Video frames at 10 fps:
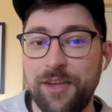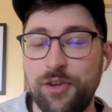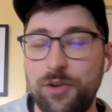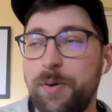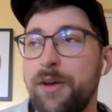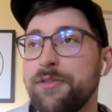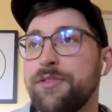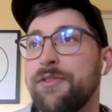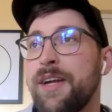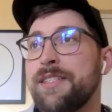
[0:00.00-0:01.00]
you
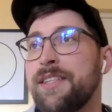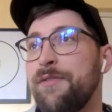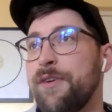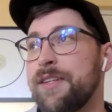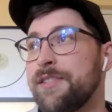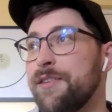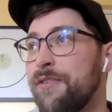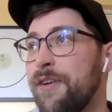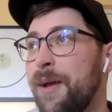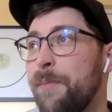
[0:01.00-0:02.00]
post great stuff on
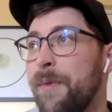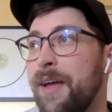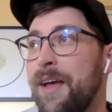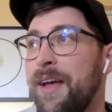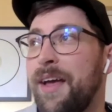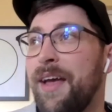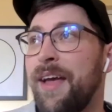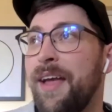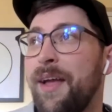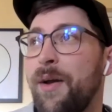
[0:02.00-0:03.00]
Instagram.
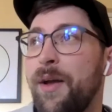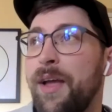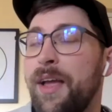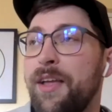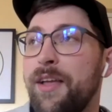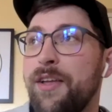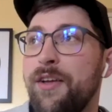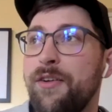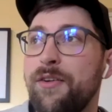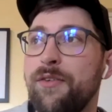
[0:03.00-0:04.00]
Uh,
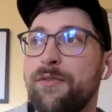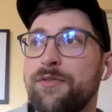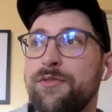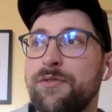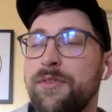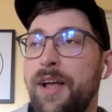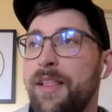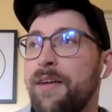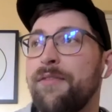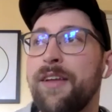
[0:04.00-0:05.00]
you, you, do. I
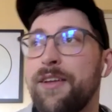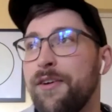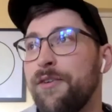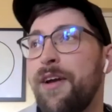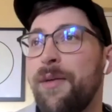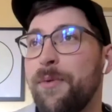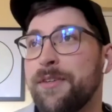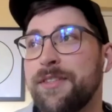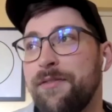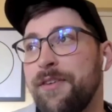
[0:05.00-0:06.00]
love like your crowd work
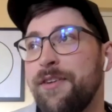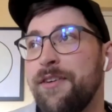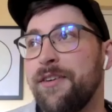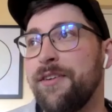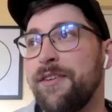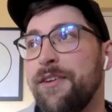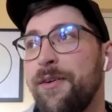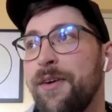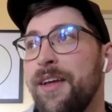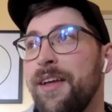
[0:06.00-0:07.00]
stuff and your, your, you
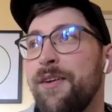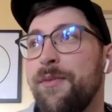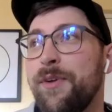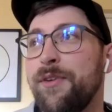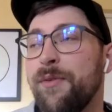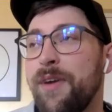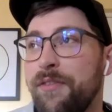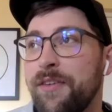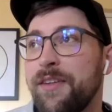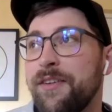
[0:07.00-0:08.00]
know, when you
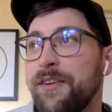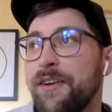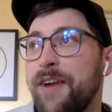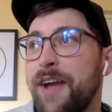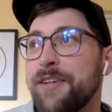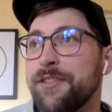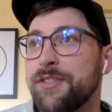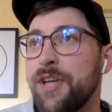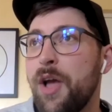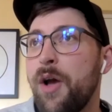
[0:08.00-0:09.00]
riff and your interactions.